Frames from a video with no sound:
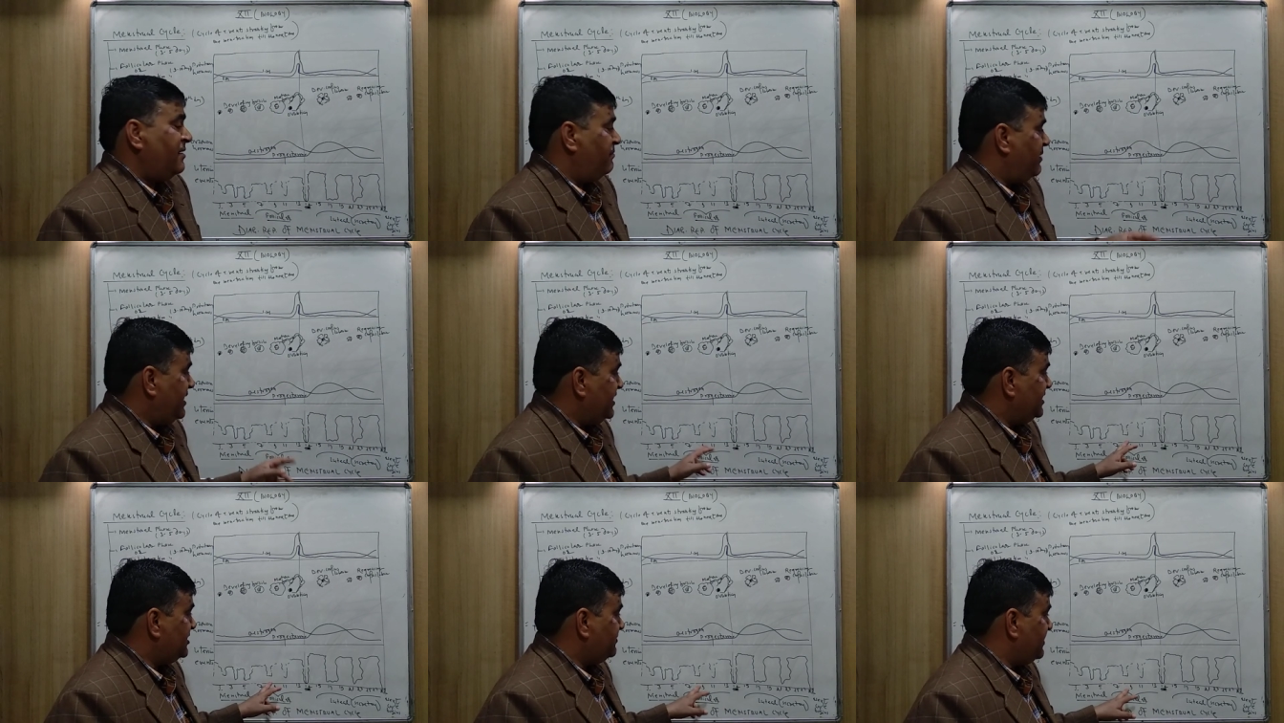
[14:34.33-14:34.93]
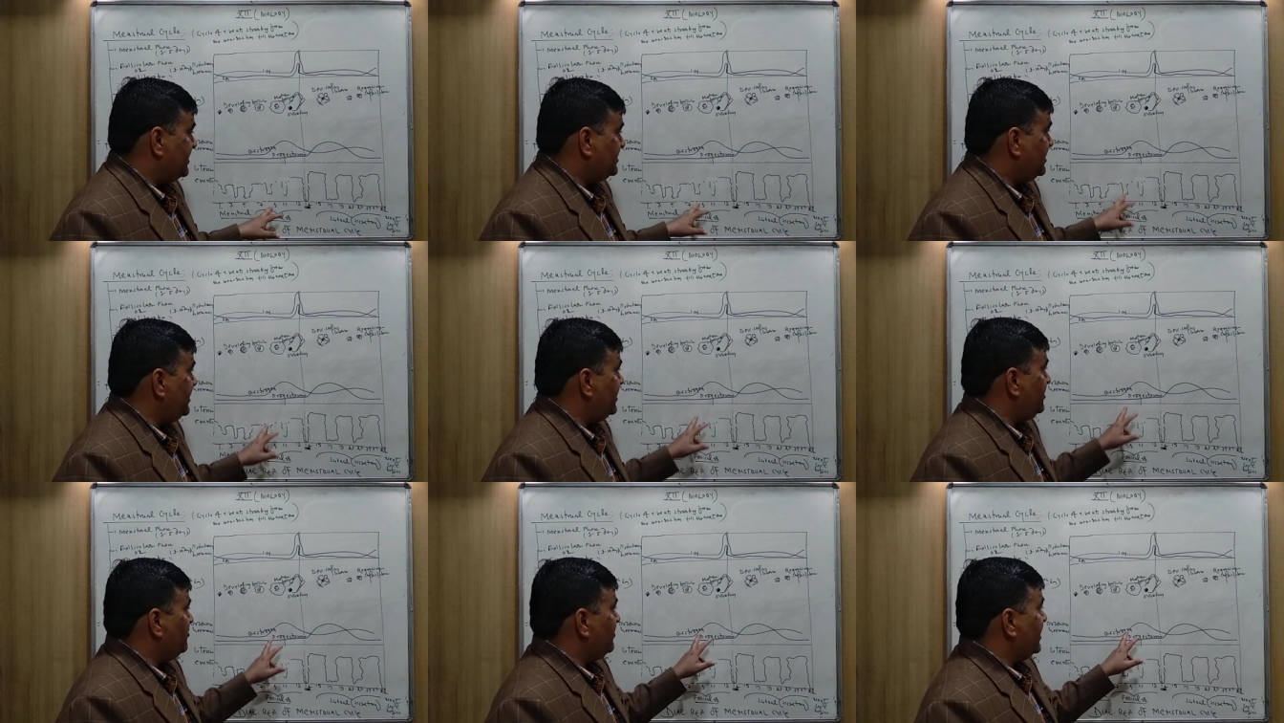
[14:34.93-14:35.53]
But
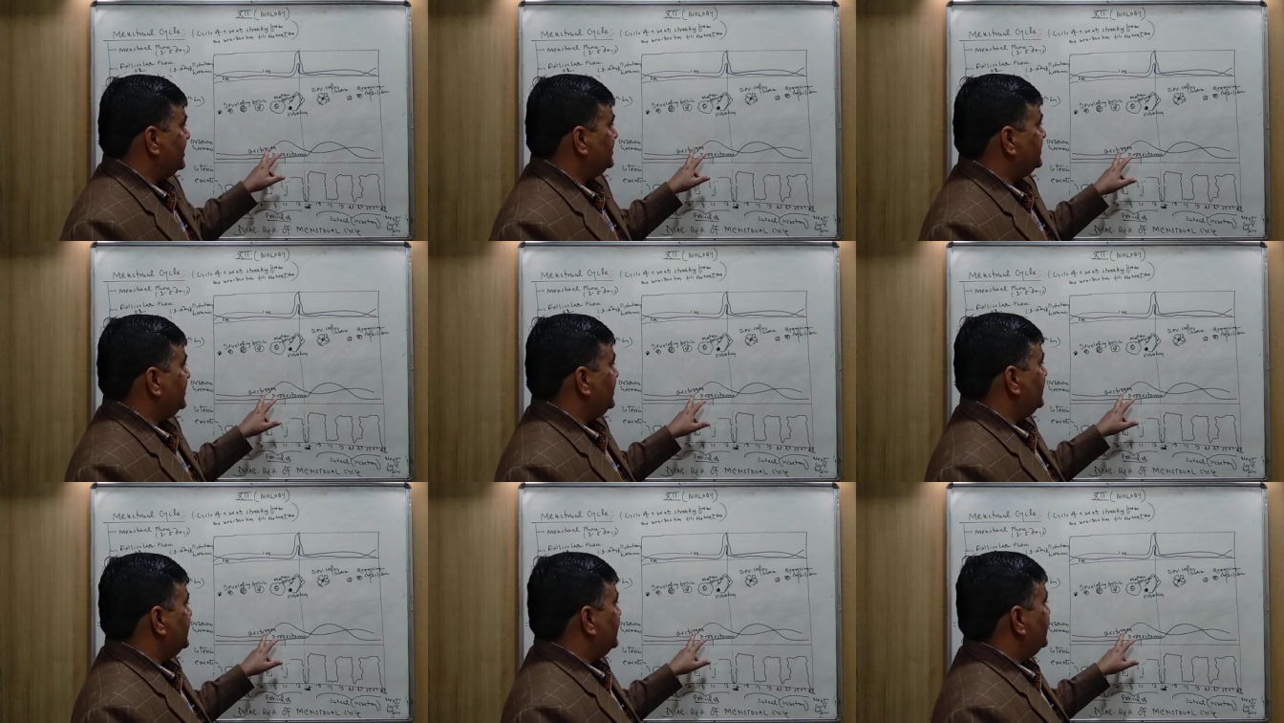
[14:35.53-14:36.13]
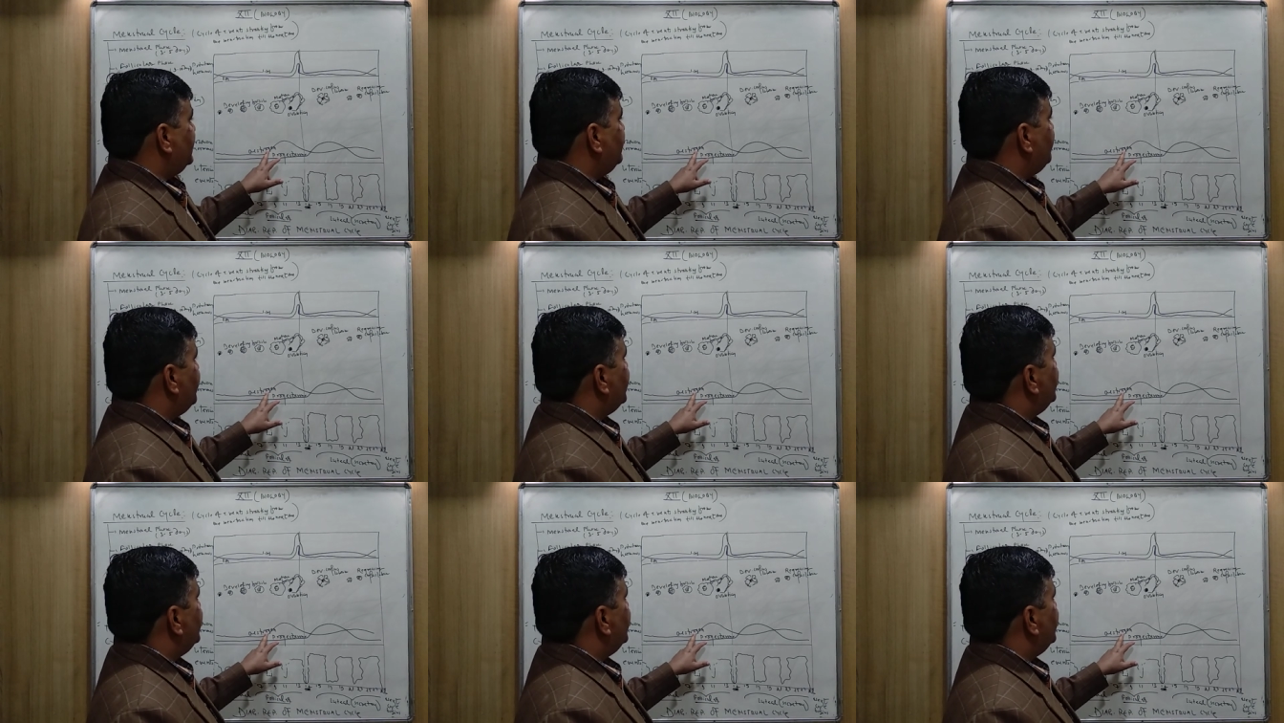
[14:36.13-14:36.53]
especially you can see here,